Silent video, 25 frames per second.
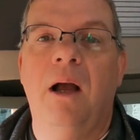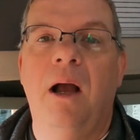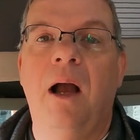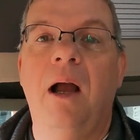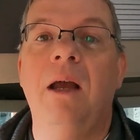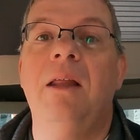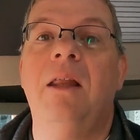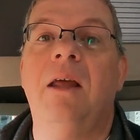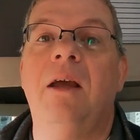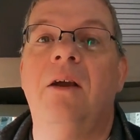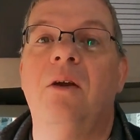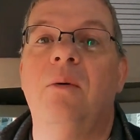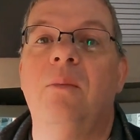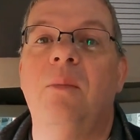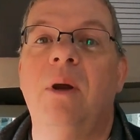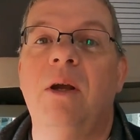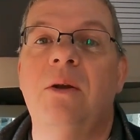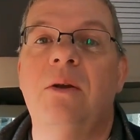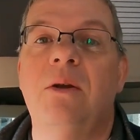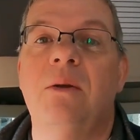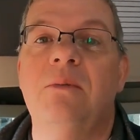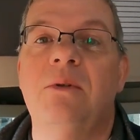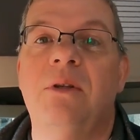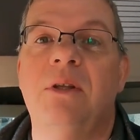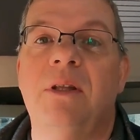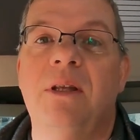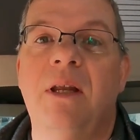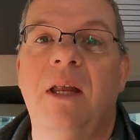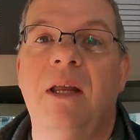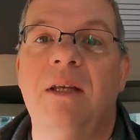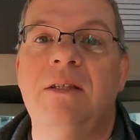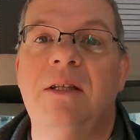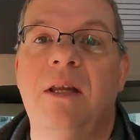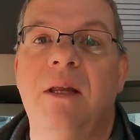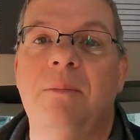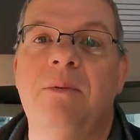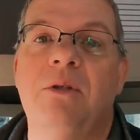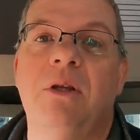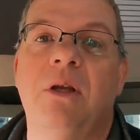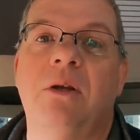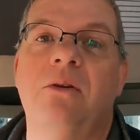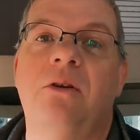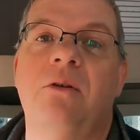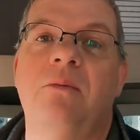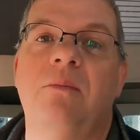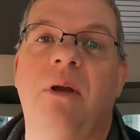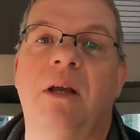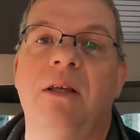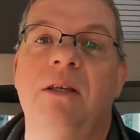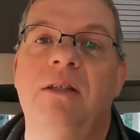Hi there and welcome to the next
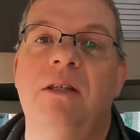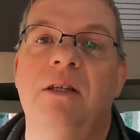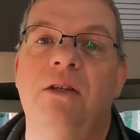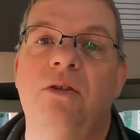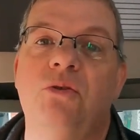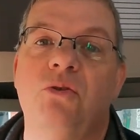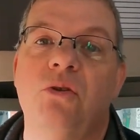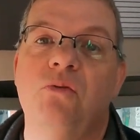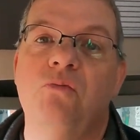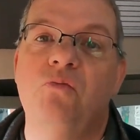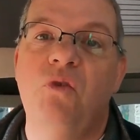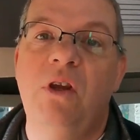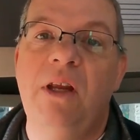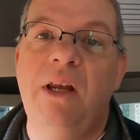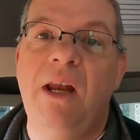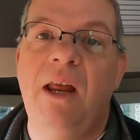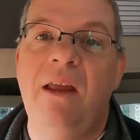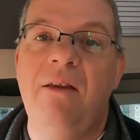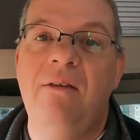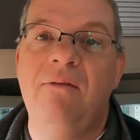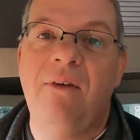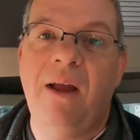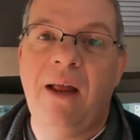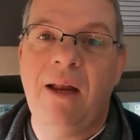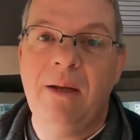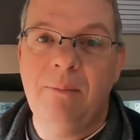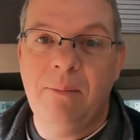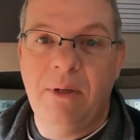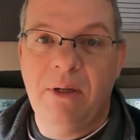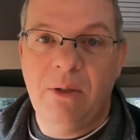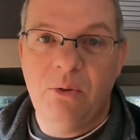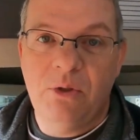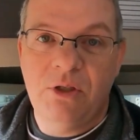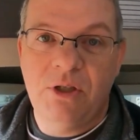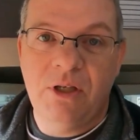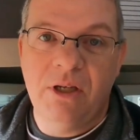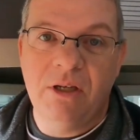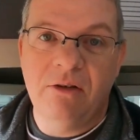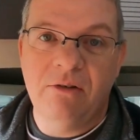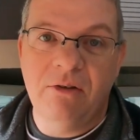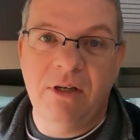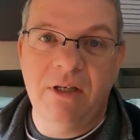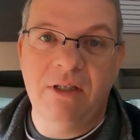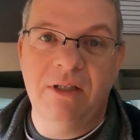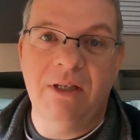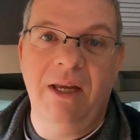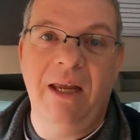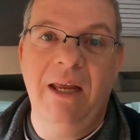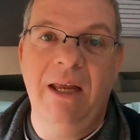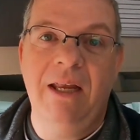episode in my Citroen Relay van build
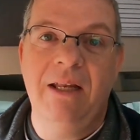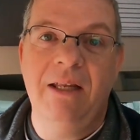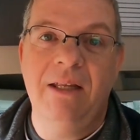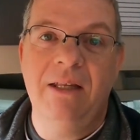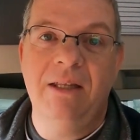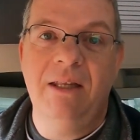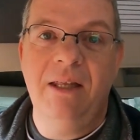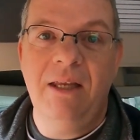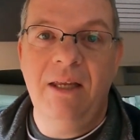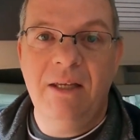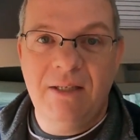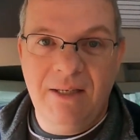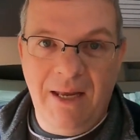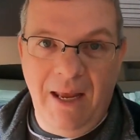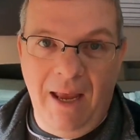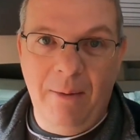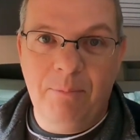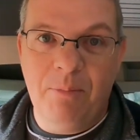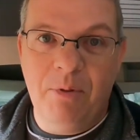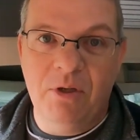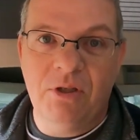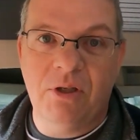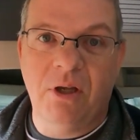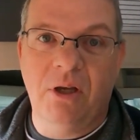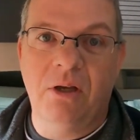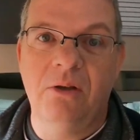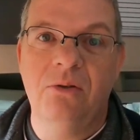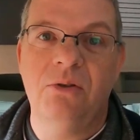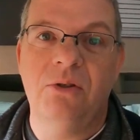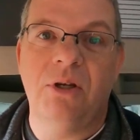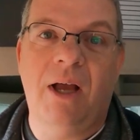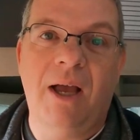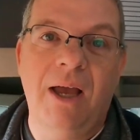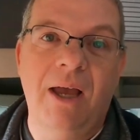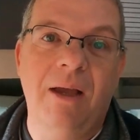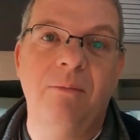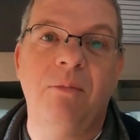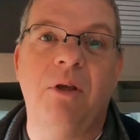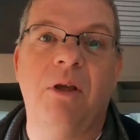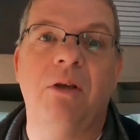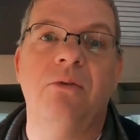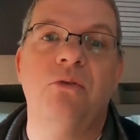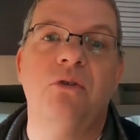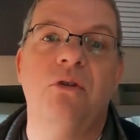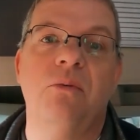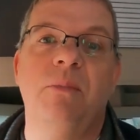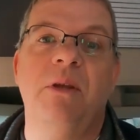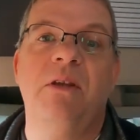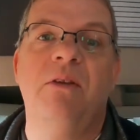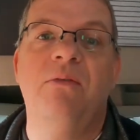series. In this episode I am
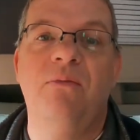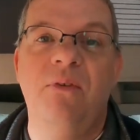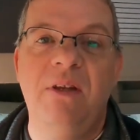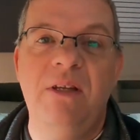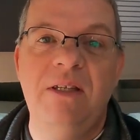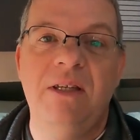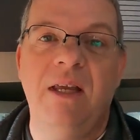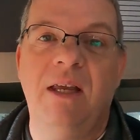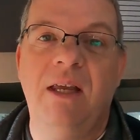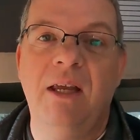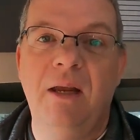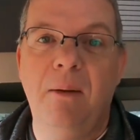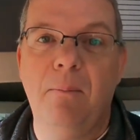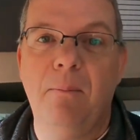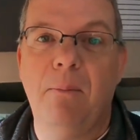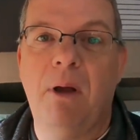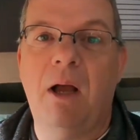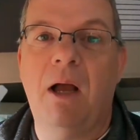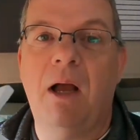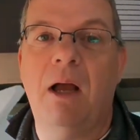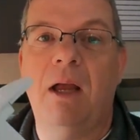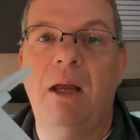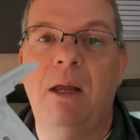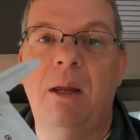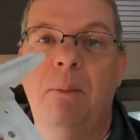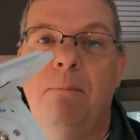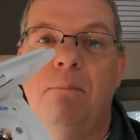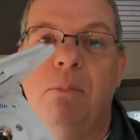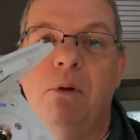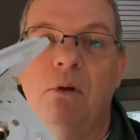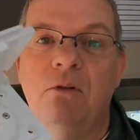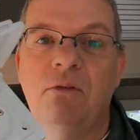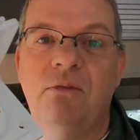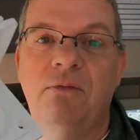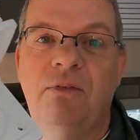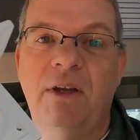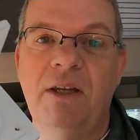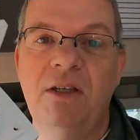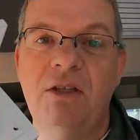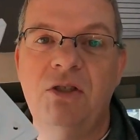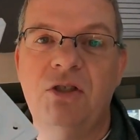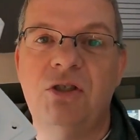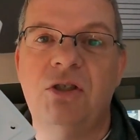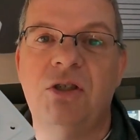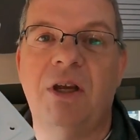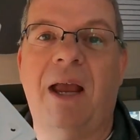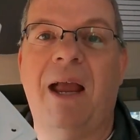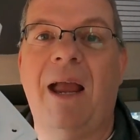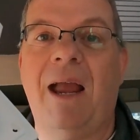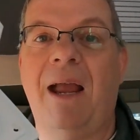going to be fitting my
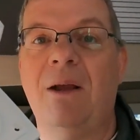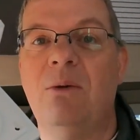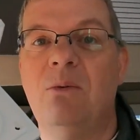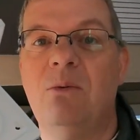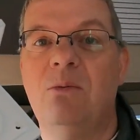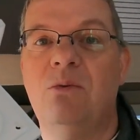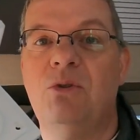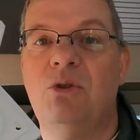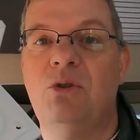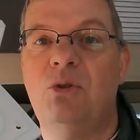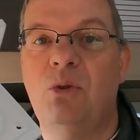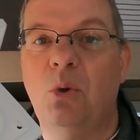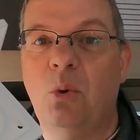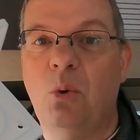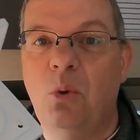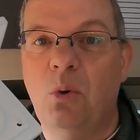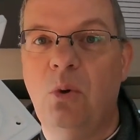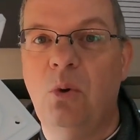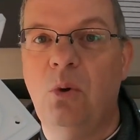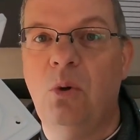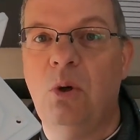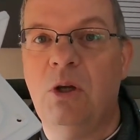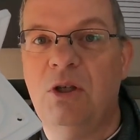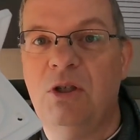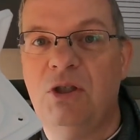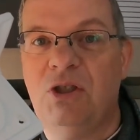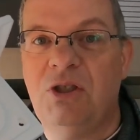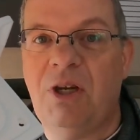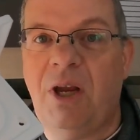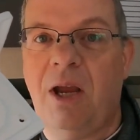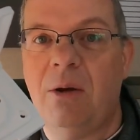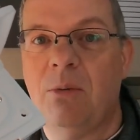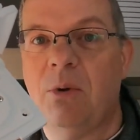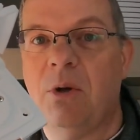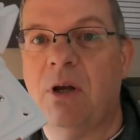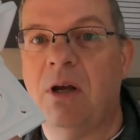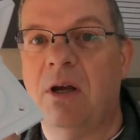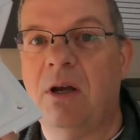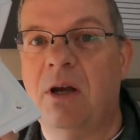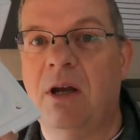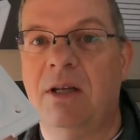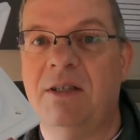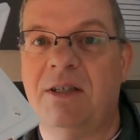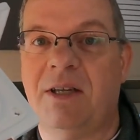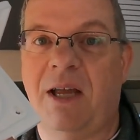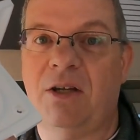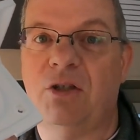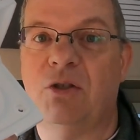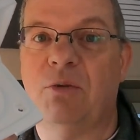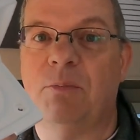Bullfinch outdoor shower
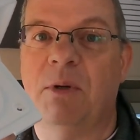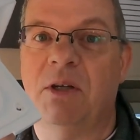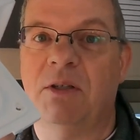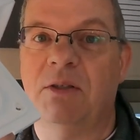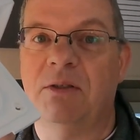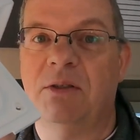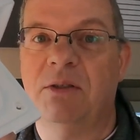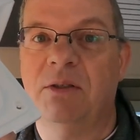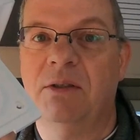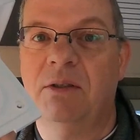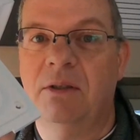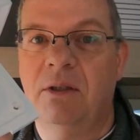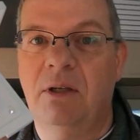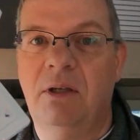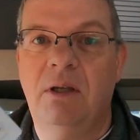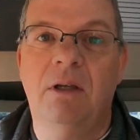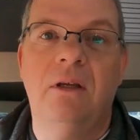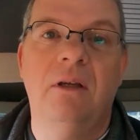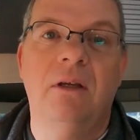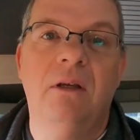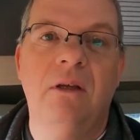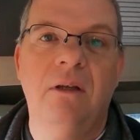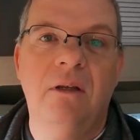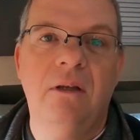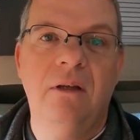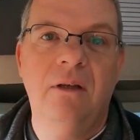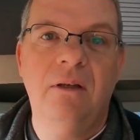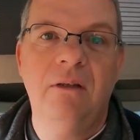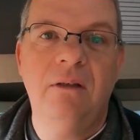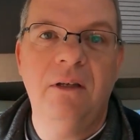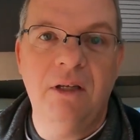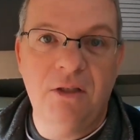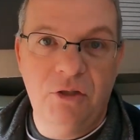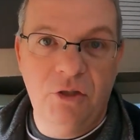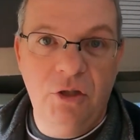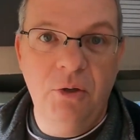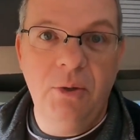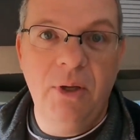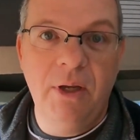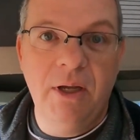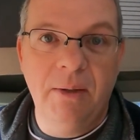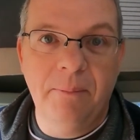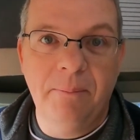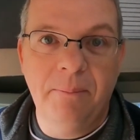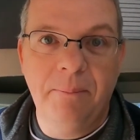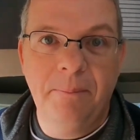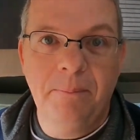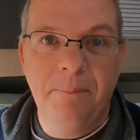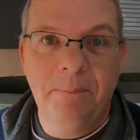attachment. Let's do it.